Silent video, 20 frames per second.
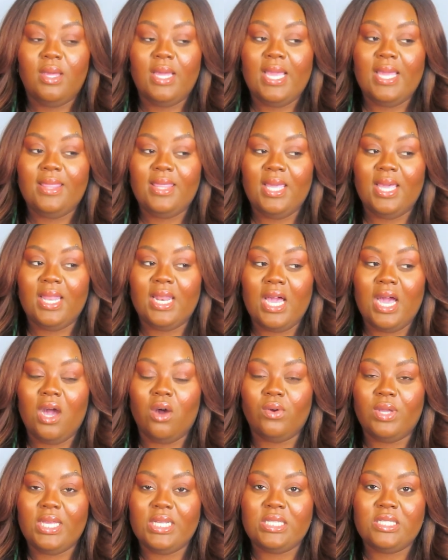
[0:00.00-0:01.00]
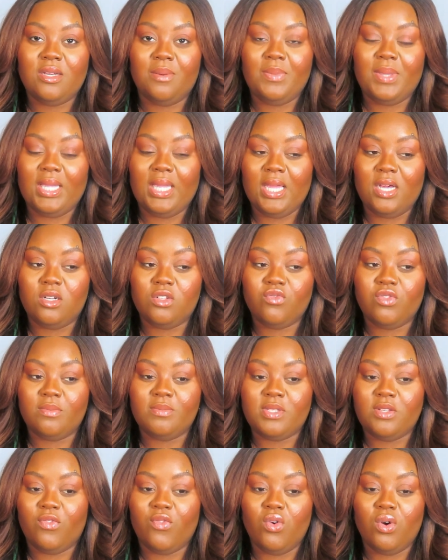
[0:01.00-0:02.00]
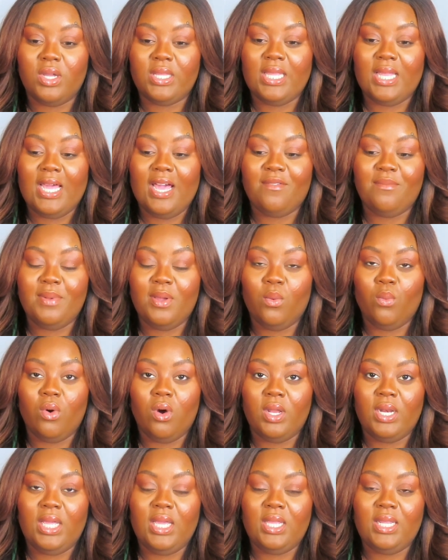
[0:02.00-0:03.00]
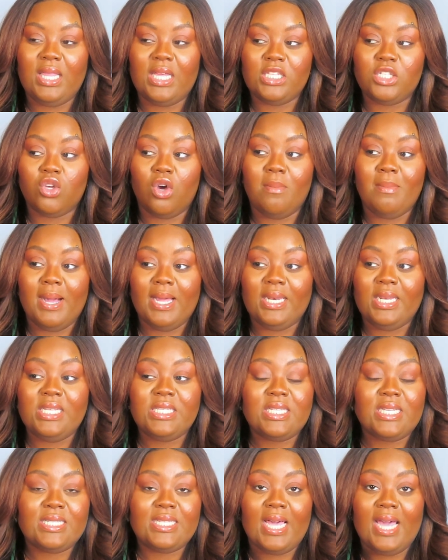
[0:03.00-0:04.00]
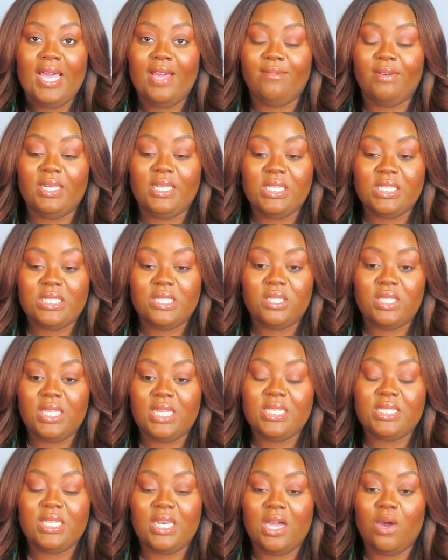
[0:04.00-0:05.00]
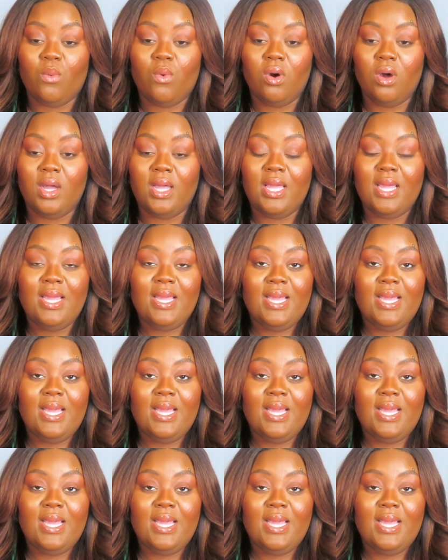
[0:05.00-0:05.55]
and then I'll get something else from Sephora that I've been wanting that's on my list, because I have a list of things that I want